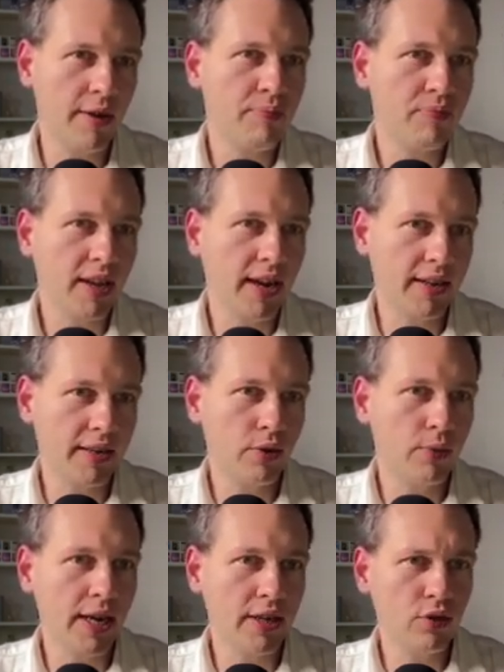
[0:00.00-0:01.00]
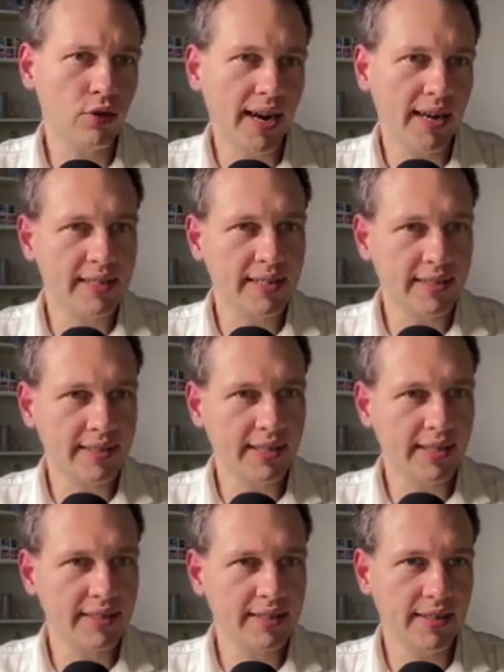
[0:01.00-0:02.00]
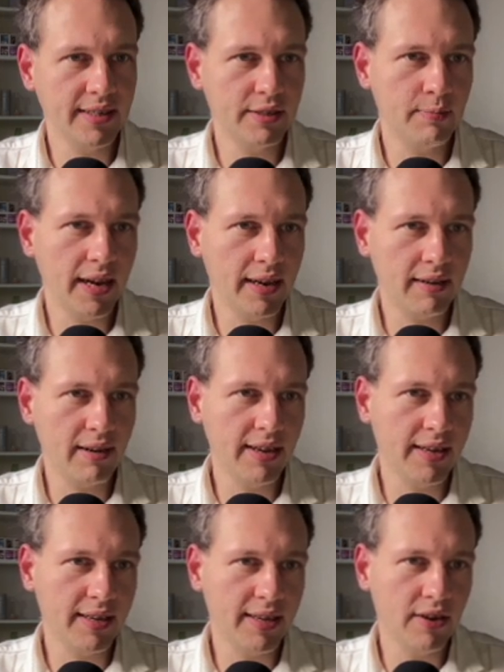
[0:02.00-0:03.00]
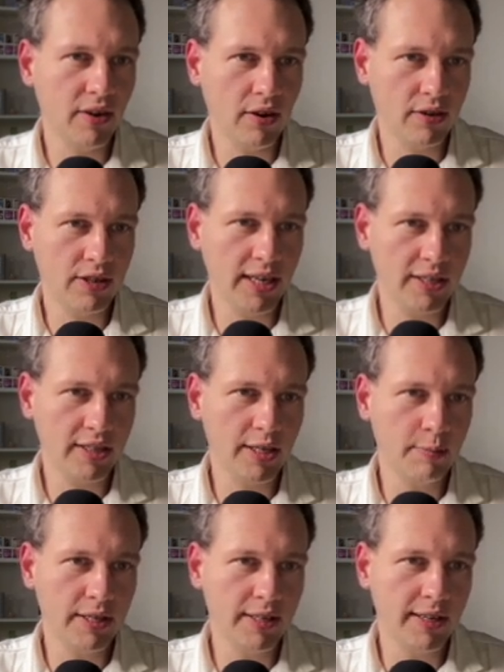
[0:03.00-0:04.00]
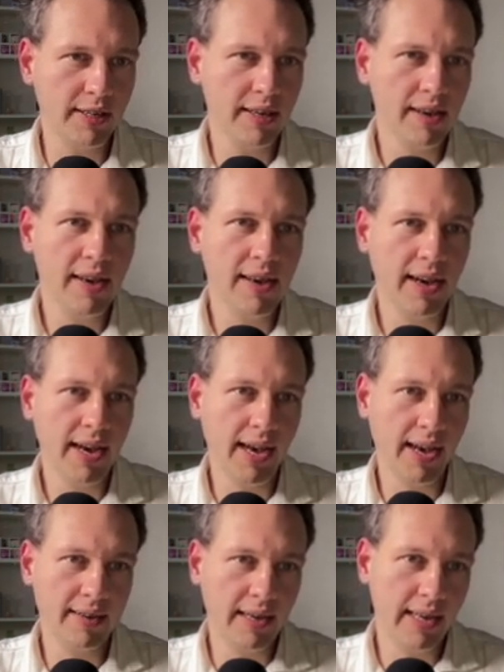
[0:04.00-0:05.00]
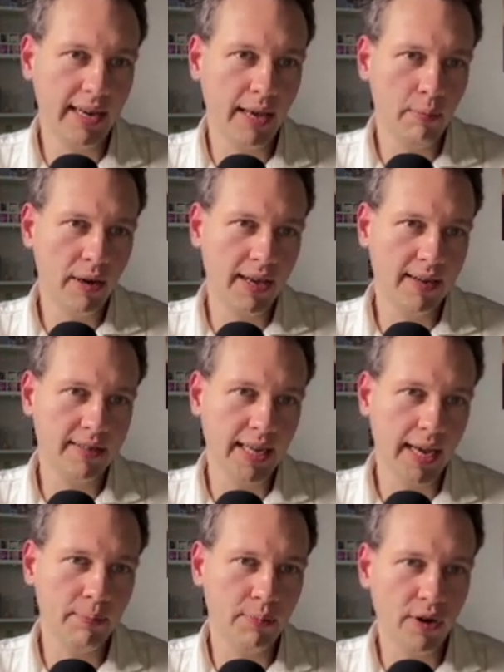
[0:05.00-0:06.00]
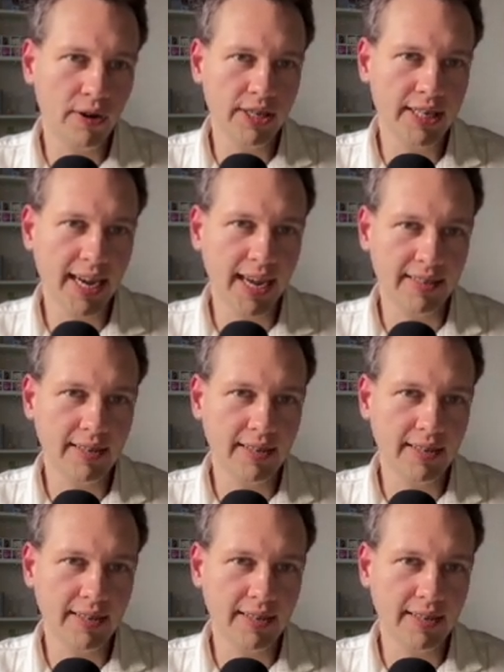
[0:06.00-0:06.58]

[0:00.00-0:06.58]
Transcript: And the way to access this is by clicking here on ChatGPT and enabling temporary chat.